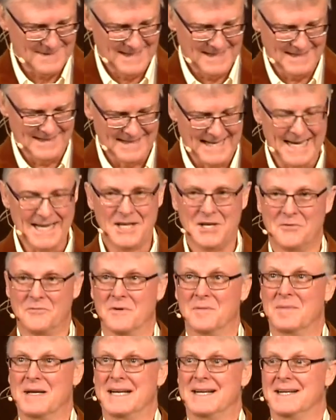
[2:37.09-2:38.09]
And thank you
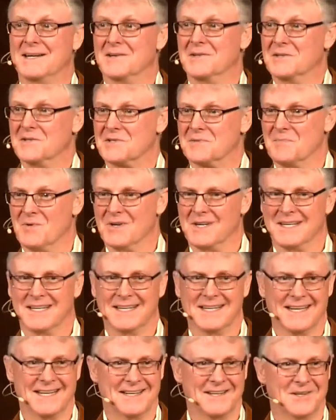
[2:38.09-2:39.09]
for being here this morning.
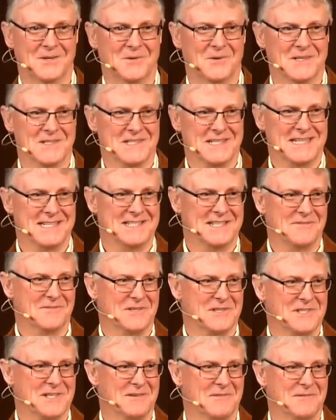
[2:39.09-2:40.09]
And I know it wasn't easy
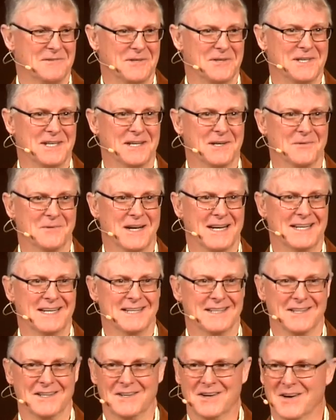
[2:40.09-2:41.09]
for some of you to get ready
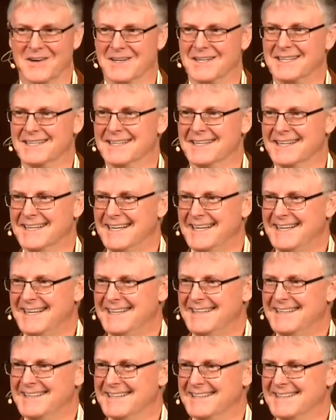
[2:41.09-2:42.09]
in the dark and,
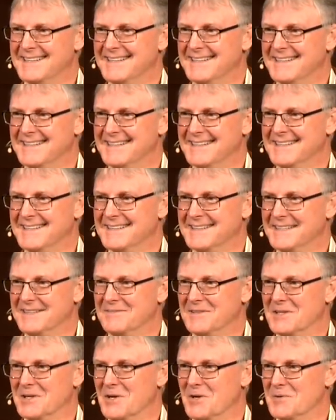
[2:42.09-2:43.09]
and, uh, and
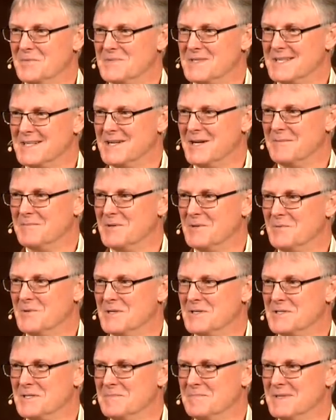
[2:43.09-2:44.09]
leave your homes and come to
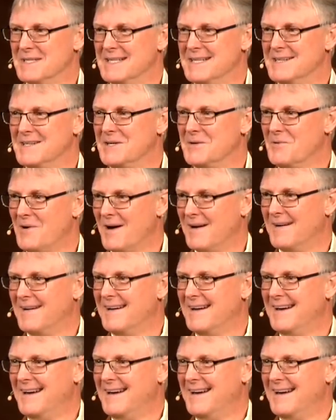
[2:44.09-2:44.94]
worship, but here you are.